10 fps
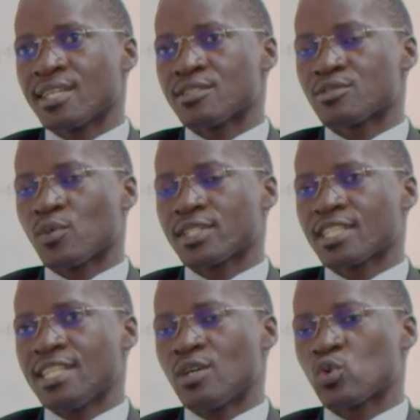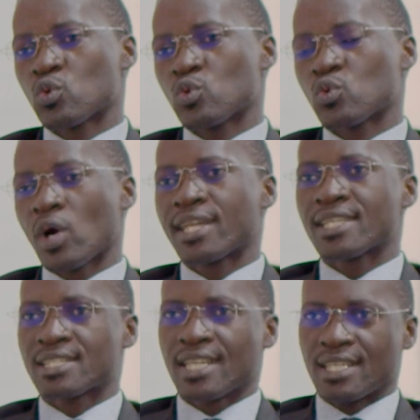So wanted now to
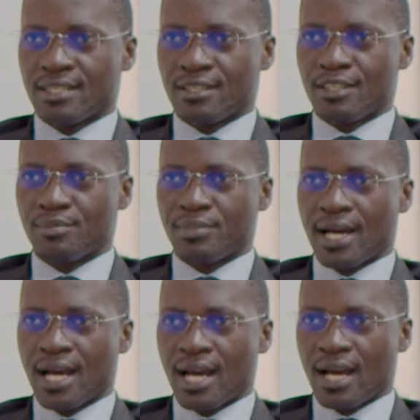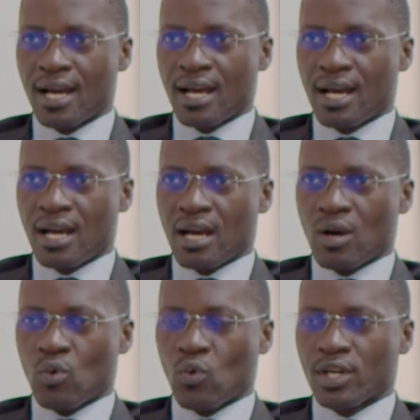understand deeper
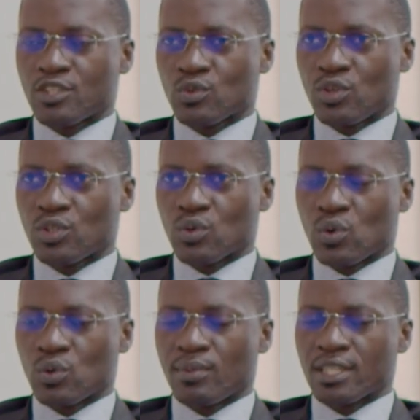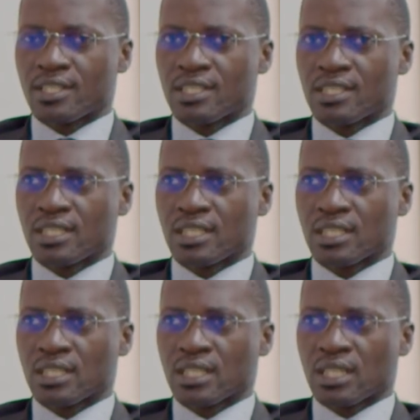what is going on. But
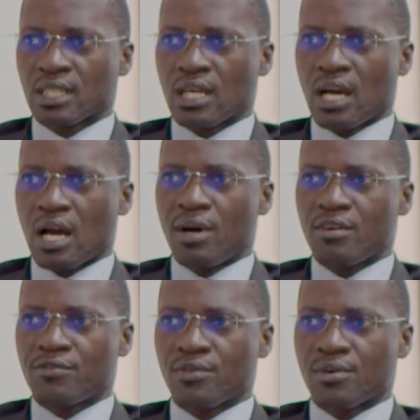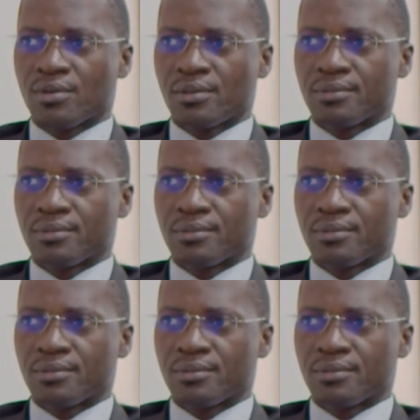above all,